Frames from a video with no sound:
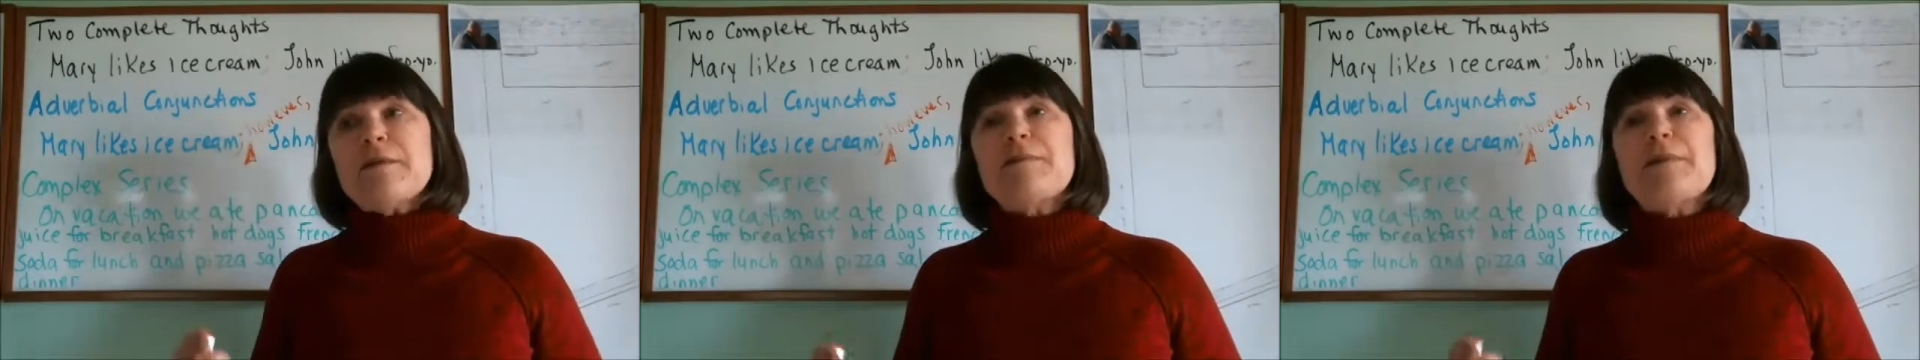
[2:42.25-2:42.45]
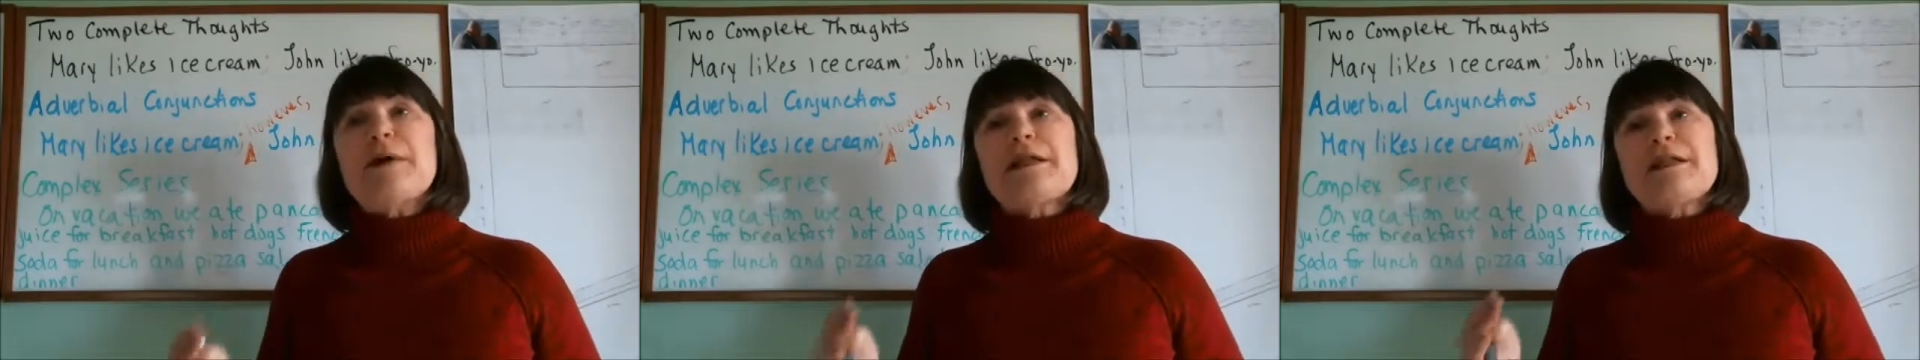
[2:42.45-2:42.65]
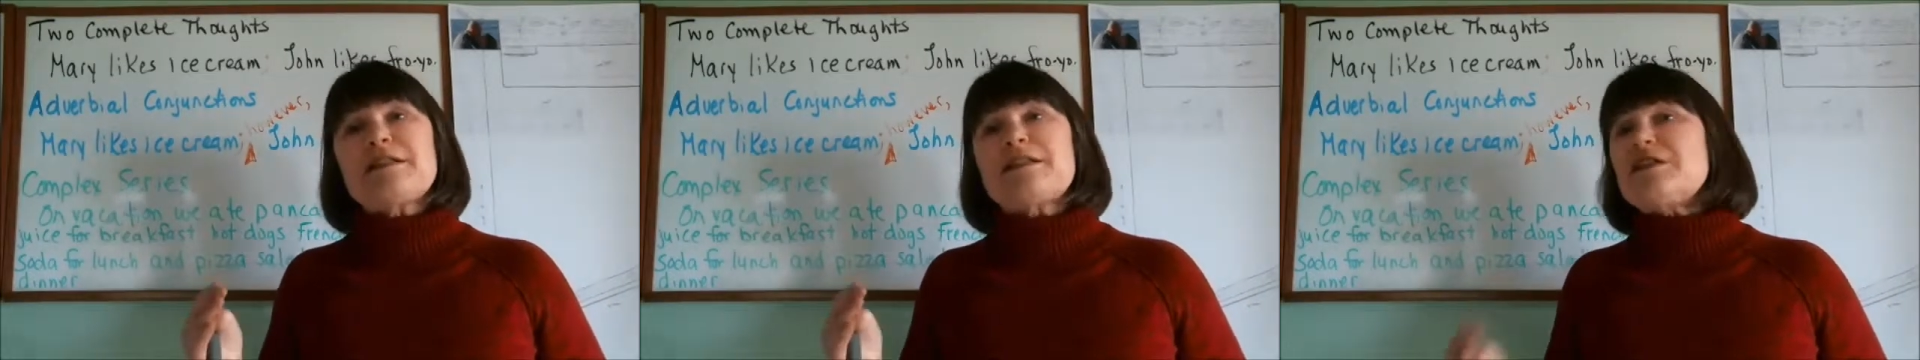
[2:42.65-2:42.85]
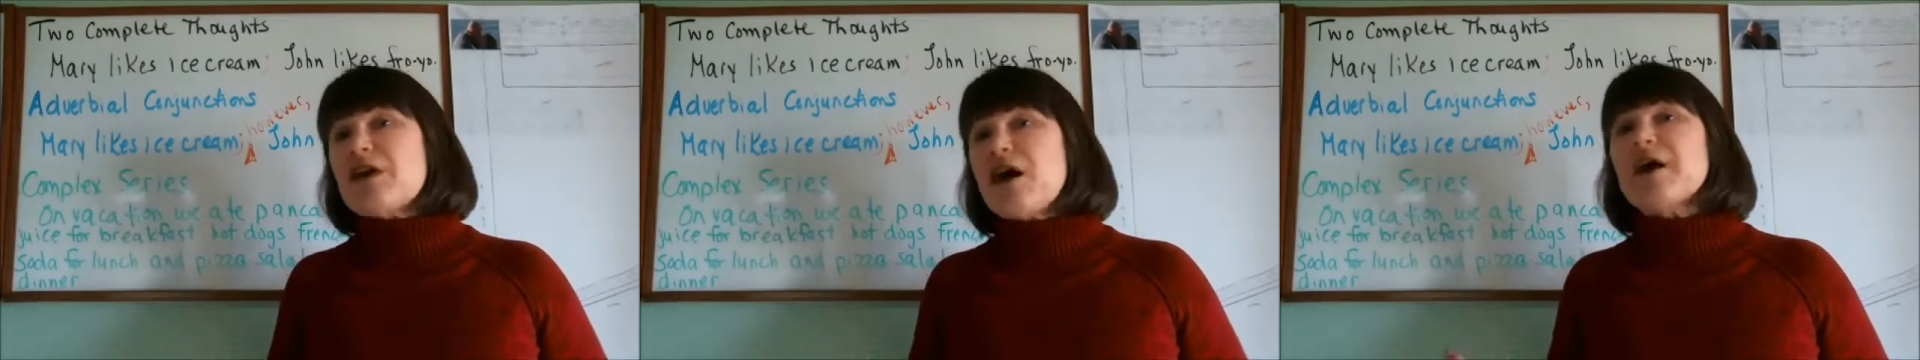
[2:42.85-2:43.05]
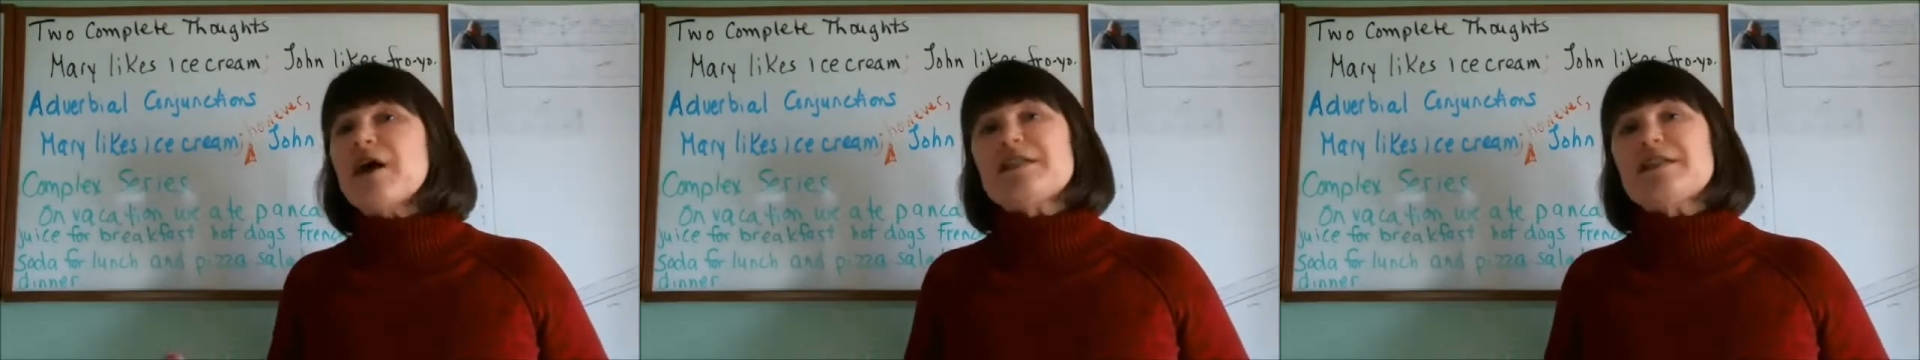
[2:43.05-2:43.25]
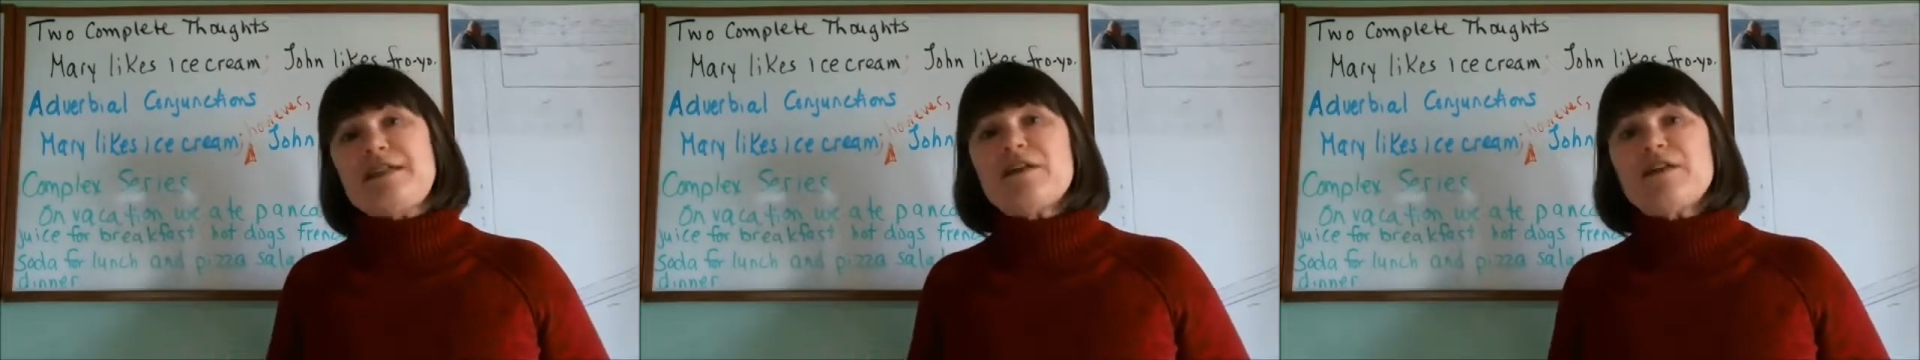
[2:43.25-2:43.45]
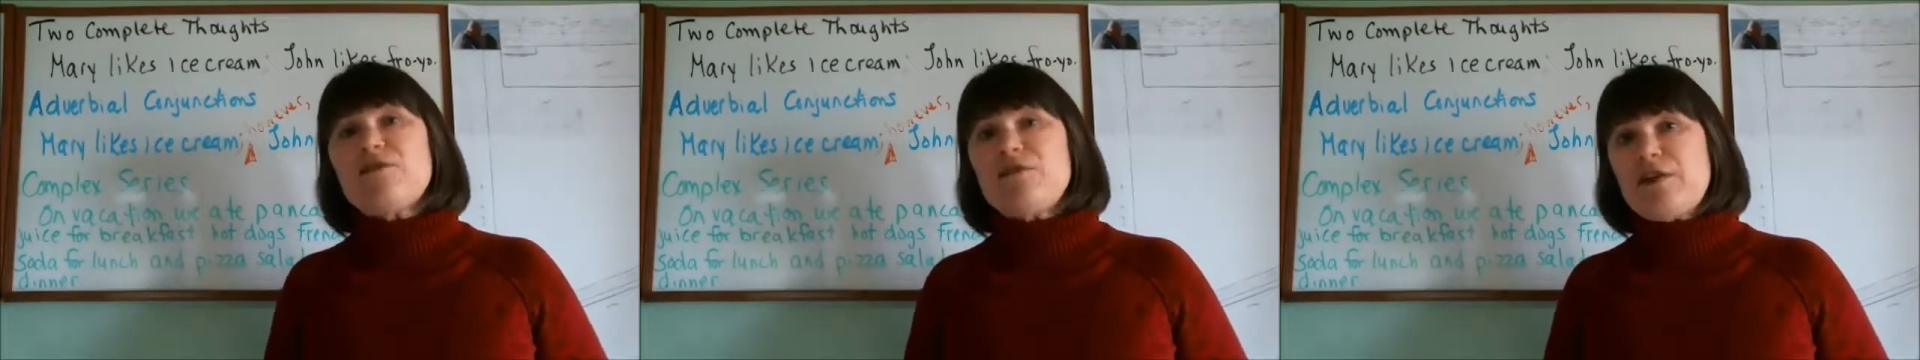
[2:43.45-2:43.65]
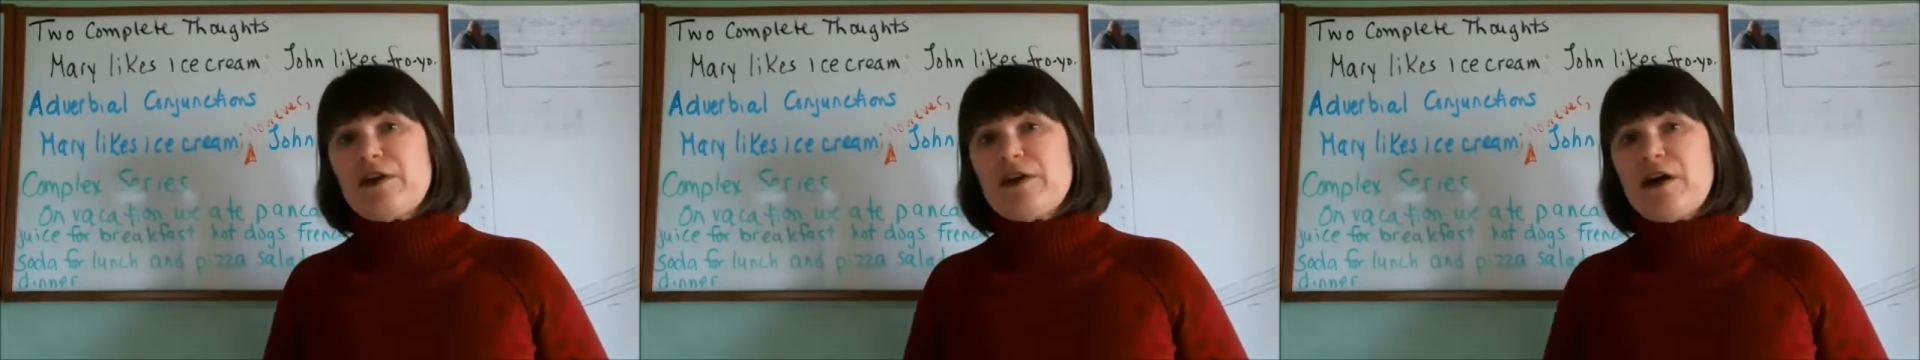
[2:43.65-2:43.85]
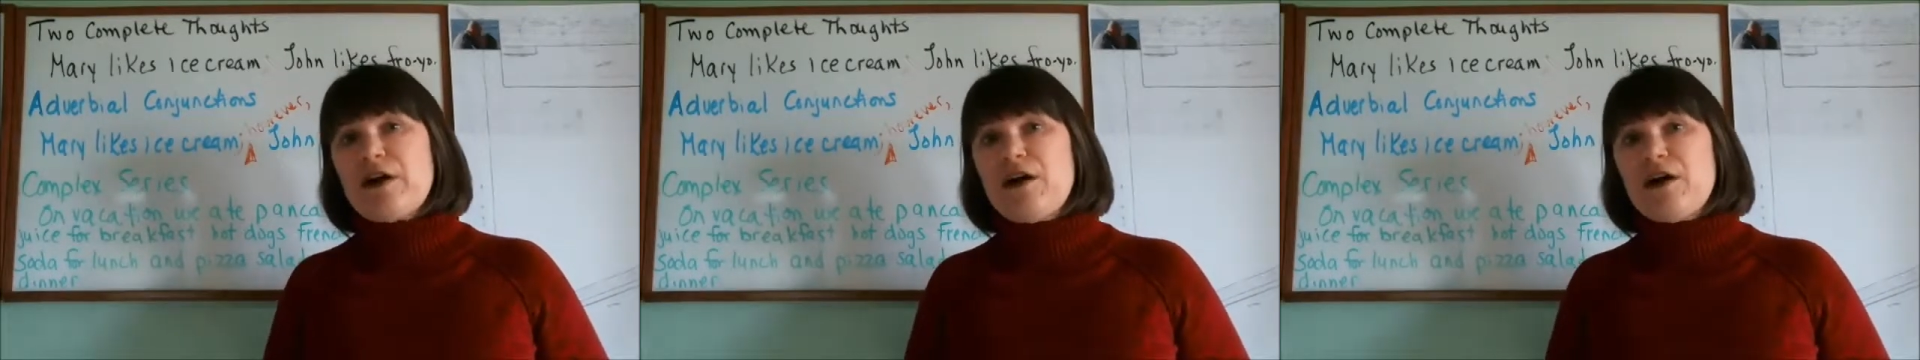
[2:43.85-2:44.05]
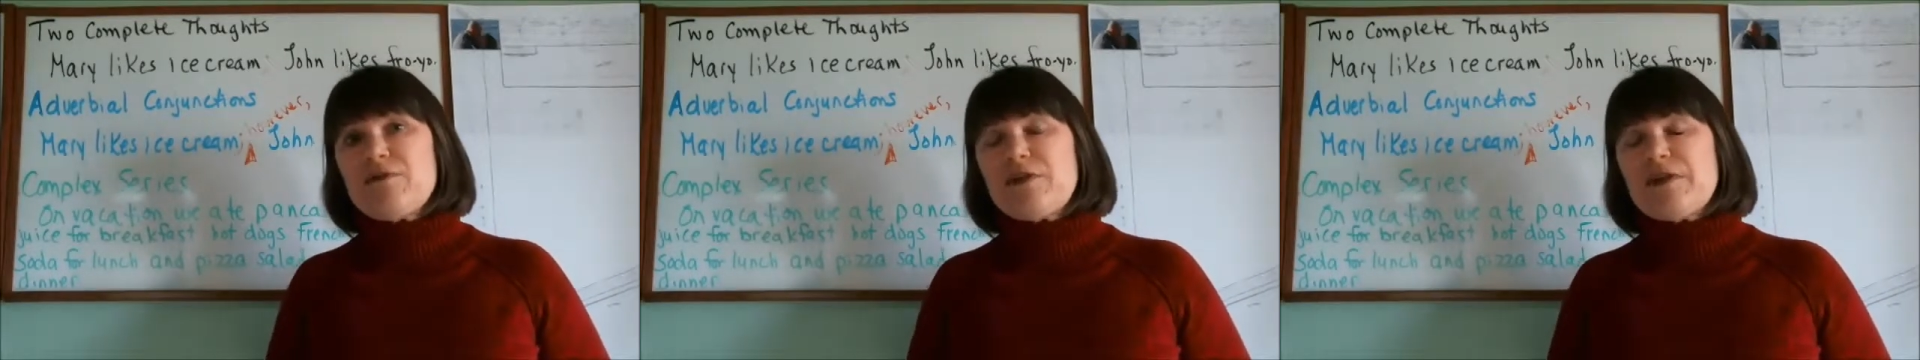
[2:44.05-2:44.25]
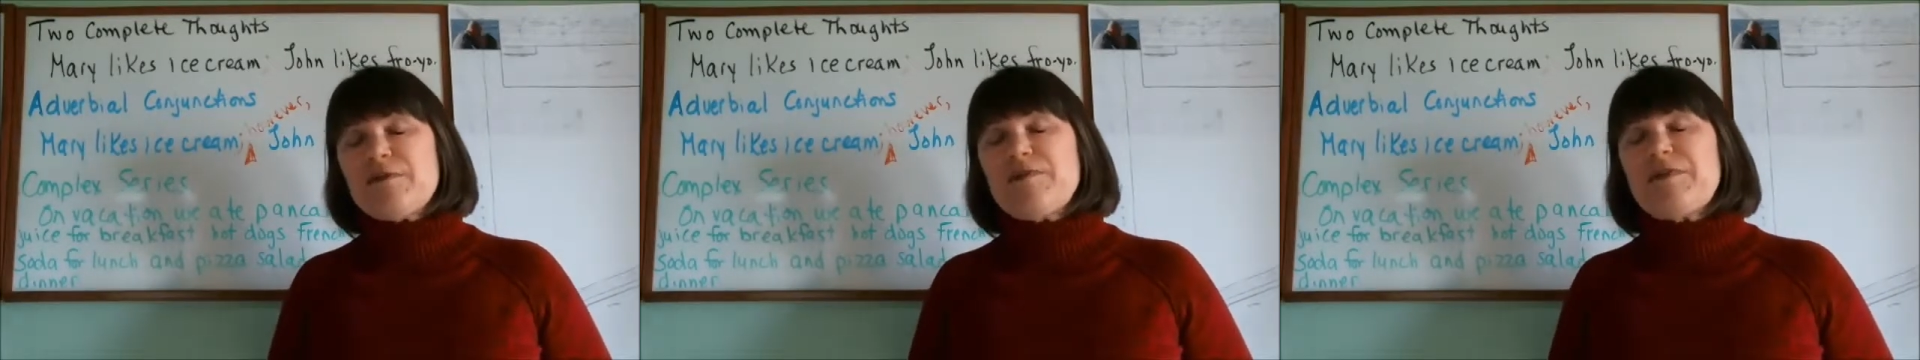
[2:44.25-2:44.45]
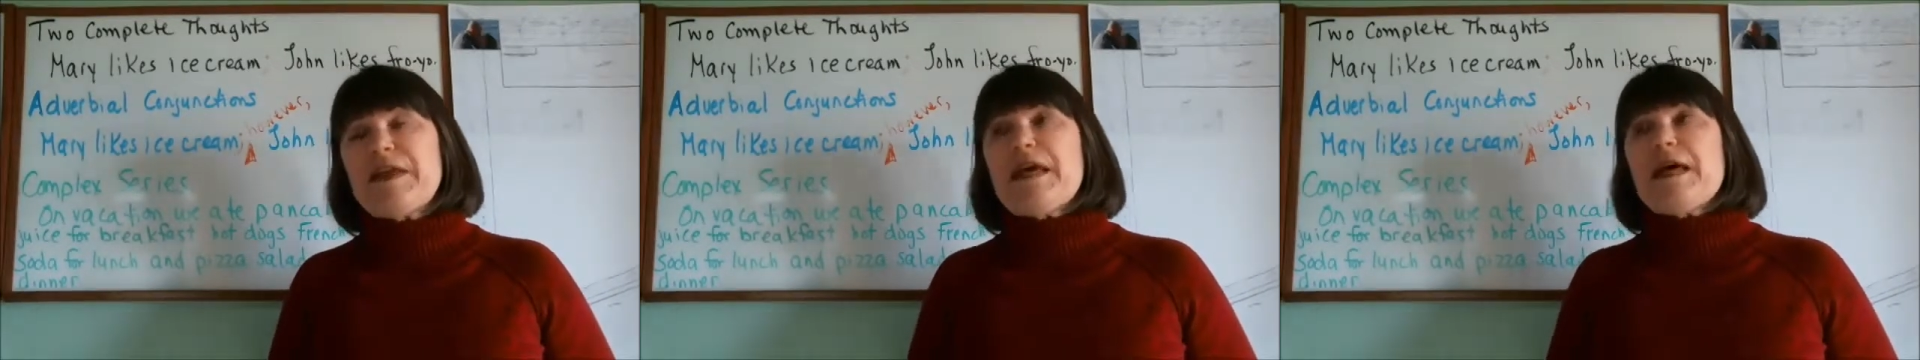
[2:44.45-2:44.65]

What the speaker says: but it's not done very often